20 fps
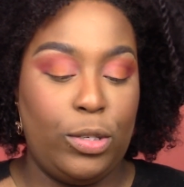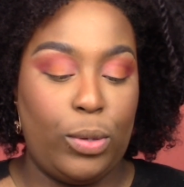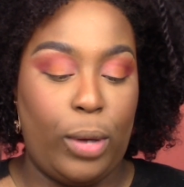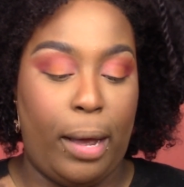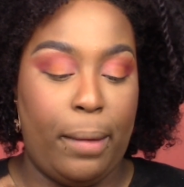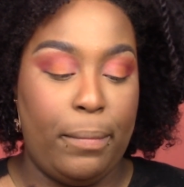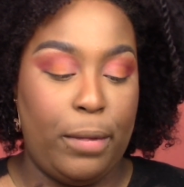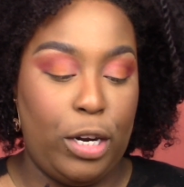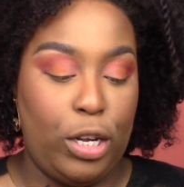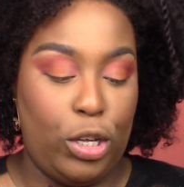So
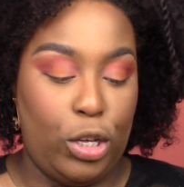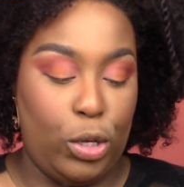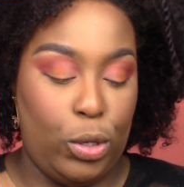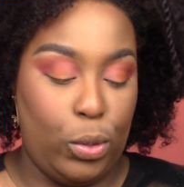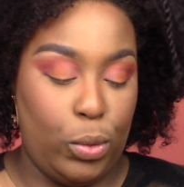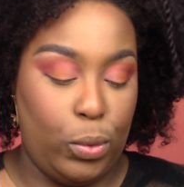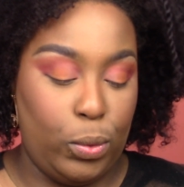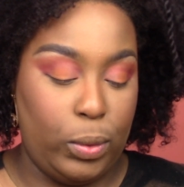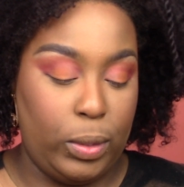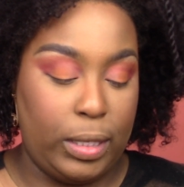I'm gonna
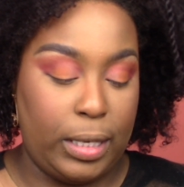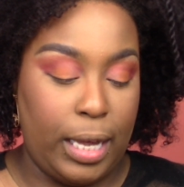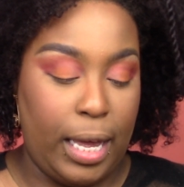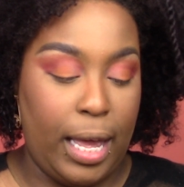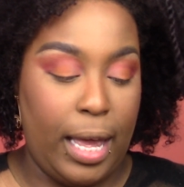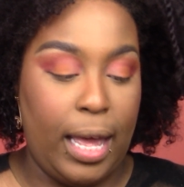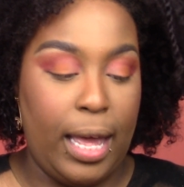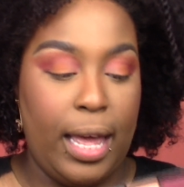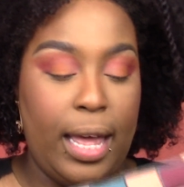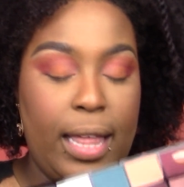use
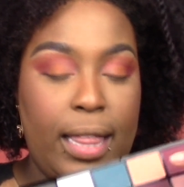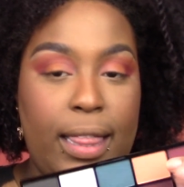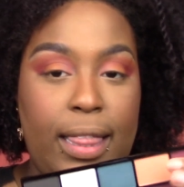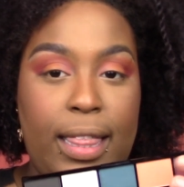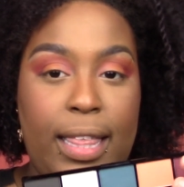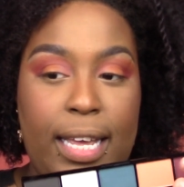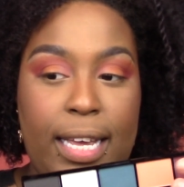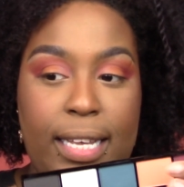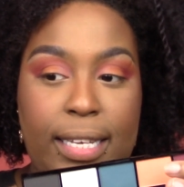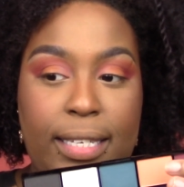
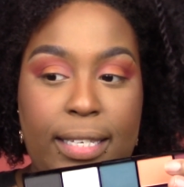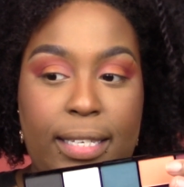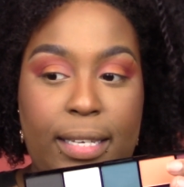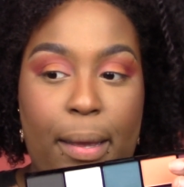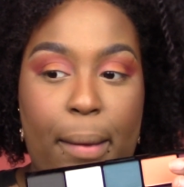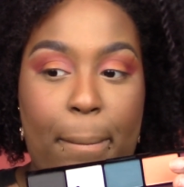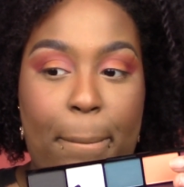this